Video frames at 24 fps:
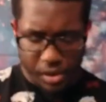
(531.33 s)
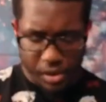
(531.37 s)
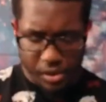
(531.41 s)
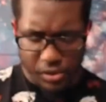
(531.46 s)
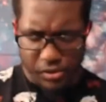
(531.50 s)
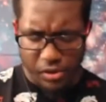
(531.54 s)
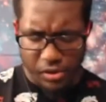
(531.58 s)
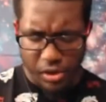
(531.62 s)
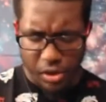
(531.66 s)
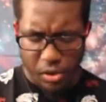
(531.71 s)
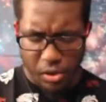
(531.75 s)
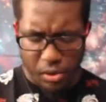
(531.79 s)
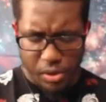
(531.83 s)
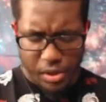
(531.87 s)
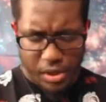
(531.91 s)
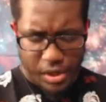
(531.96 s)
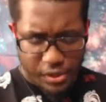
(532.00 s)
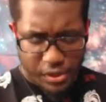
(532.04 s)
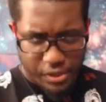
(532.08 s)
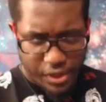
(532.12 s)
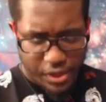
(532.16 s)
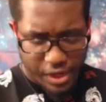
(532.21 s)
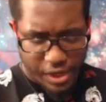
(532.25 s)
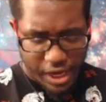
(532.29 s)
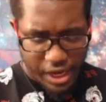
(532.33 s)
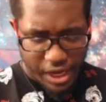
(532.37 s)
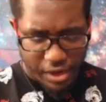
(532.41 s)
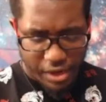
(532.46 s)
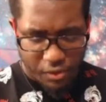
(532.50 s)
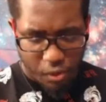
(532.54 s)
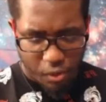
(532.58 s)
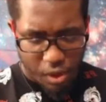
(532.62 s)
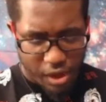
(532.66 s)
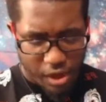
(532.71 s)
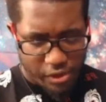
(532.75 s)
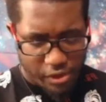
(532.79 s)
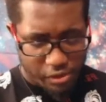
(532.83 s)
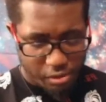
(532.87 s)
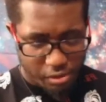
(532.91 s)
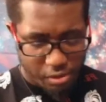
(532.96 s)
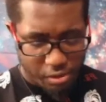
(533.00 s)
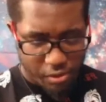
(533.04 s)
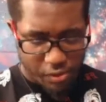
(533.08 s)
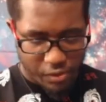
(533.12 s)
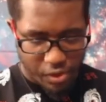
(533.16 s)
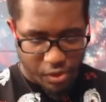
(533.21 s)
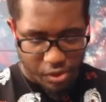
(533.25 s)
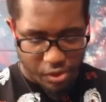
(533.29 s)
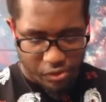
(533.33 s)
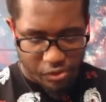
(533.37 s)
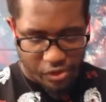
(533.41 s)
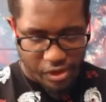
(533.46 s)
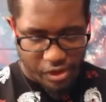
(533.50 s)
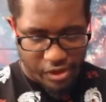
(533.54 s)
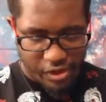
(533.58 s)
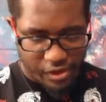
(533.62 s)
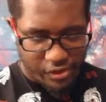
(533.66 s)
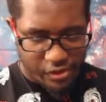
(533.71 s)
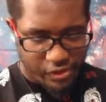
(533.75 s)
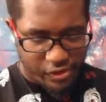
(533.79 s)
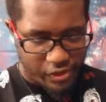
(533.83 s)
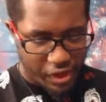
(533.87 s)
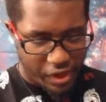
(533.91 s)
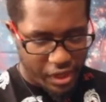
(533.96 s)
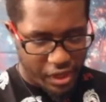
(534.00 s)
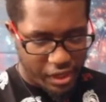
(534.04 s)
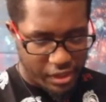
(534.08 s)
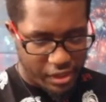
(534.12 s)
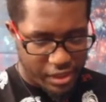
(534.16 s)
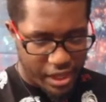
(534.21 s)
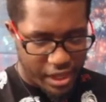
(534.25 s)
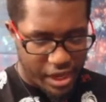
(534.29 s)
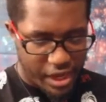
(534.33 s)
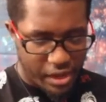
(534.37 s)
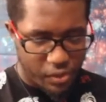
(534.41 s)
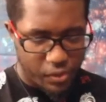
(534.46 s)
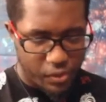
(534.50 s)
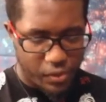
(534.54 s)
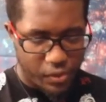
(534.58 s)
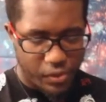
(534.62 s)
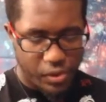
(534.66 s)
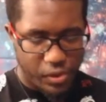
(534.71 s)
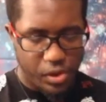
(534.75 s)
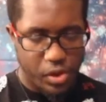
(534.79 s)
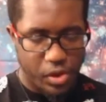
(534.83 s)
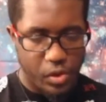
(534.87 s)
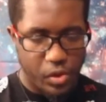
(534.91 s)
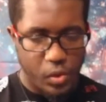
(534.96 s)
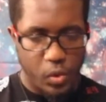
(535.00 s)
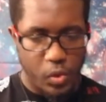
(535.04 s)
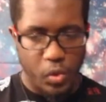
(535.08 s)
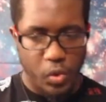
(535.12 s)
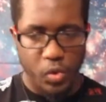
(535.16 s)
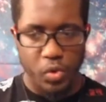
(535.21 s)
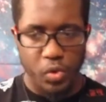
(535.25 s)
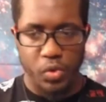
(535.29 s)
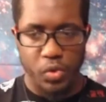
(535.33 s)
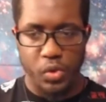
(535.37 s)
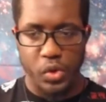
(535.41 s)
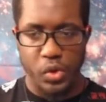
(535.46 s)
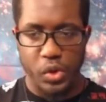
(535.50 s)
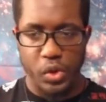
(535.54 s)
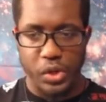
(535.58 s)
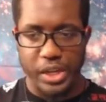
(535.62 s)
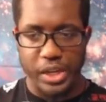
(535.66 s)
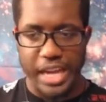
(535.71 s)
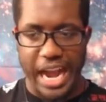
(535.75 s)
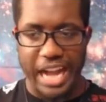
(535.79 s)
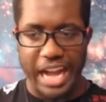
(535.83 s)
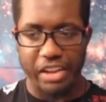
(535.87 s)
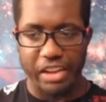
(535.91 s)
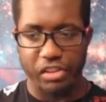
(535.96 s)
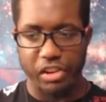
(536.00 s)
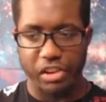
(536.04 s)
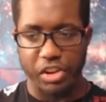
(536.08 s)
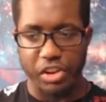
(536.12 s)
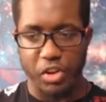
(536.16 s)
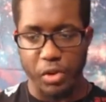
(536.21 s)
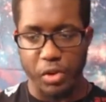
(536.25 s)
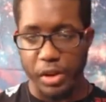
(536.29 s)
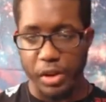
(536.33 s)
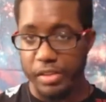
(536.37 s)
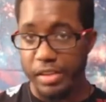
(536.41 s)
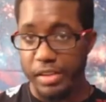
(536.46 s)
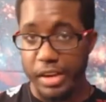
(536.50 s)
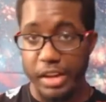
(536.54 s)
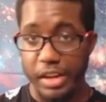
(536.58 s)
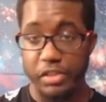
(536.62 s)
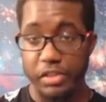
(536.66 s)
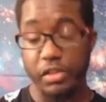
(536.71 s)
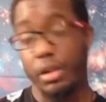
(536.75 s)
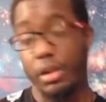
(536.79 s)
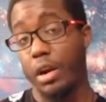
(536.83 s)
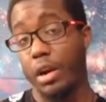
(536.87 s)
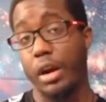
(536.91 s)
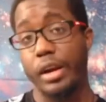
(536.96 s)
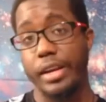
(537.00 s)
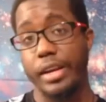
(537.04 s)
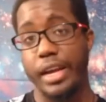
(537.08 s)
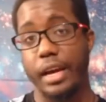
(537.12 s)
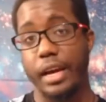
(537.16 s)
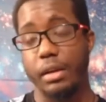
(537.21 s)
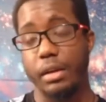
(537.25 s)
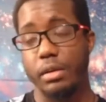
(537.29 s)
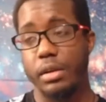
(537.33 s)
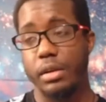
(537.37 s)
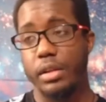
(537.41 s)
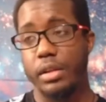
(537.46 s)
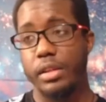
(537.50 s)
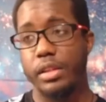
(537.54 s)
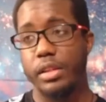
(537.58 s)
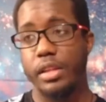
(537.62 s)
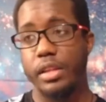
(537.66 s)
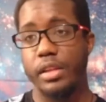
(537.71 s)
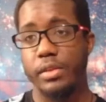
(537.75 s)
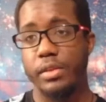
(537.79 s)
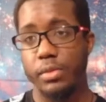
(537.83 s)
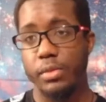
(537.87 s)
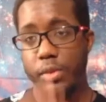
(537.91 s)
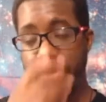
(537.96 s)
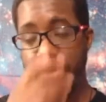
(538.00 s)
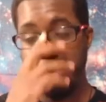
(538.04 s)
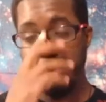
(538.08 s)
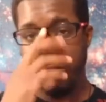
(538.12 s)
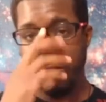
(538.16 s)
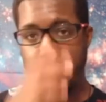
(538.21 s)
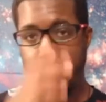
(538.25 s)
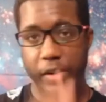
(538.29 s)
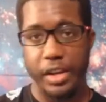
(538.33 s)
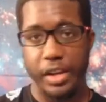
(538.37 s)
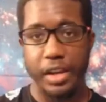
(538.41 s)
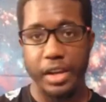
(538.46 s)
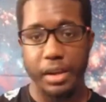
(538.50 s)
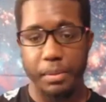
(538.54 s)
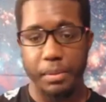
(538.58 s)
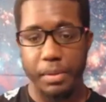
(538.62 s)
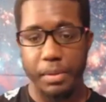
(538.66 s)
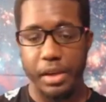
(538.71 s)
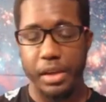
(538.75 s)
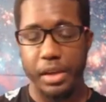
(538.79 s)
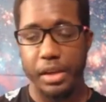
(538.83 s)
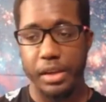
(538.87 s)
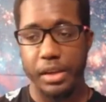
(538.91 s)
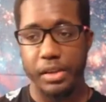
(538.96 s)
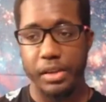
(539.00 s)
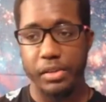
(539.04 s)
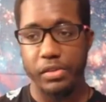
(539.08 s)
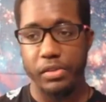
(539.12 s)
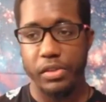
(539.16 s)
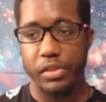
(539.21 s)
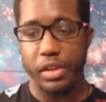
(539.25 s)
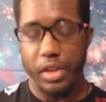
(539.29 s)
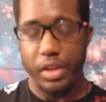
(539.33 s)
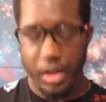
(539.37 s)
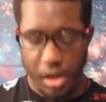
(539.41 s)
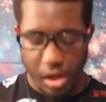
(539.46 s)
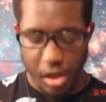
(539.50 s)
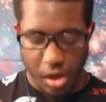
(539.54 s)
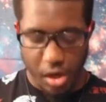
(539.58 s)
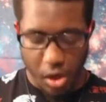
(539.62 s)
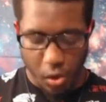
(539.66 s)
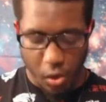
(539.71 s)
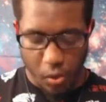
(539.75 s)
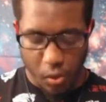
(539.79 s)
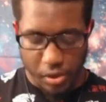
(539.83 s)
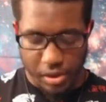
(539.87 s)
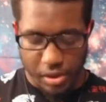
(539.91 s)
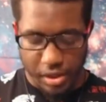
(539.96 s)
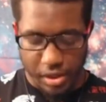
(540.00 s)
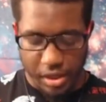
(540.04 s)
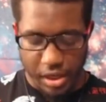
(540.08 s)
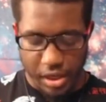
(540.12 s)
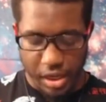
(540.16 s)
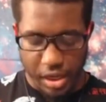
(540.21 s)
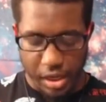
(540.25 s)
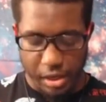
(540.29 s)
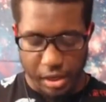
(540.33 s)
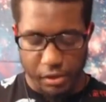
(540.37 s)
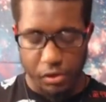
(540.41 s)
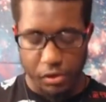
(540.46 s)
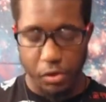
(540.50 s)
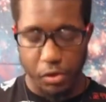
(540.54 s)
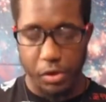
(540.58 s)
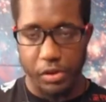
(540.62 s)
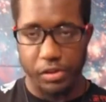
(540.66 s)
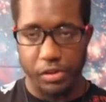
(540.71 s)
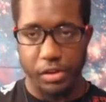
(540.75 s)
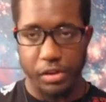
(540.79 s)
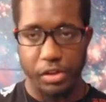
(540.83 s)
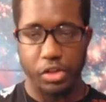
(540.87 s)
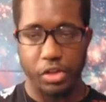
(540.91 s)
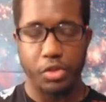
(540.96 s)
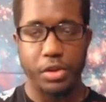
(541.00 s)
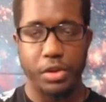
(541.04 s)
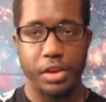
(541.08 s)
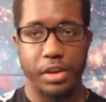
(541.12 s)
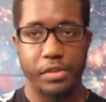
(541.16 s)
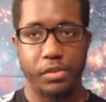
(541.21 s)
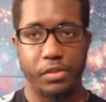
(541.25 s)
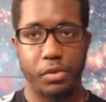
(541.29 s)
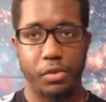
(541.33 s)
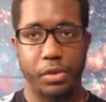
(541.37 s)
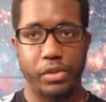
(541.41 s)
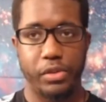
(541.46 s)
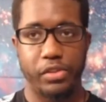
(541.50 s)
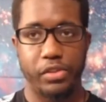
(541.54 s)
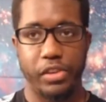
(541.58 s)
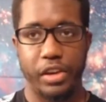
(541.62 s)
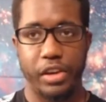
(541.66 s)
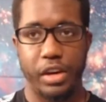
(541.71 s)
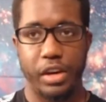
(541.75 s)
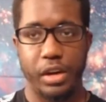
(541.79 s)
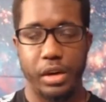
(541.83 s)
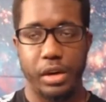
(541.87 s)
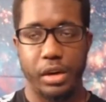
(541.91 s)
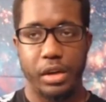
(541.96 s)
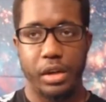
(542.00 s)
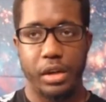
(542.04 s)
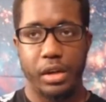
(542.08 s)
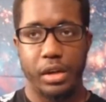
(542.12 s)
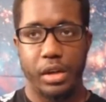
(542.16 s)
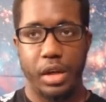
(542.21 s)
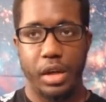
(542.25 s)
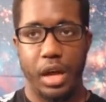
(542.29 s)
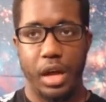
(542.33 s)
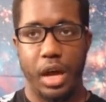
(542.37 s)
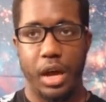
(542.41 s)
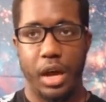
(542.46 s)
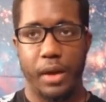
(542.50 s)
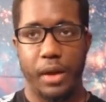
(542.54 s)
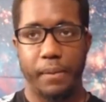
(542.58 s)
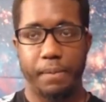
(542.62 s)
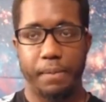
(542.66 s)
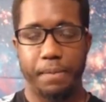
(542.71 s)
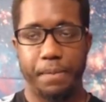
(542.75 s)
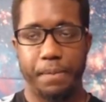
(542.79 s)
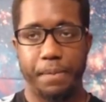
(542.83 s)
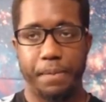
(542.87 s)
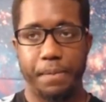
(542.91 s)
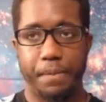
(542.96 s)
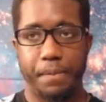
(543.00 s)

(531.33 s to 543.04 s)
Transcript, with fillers: So the Nine of Wands in reverse is saying that you really actually do need to let your guard down, uh, which is funny because, you know, with the King of Swords and the Three of Swords here, um,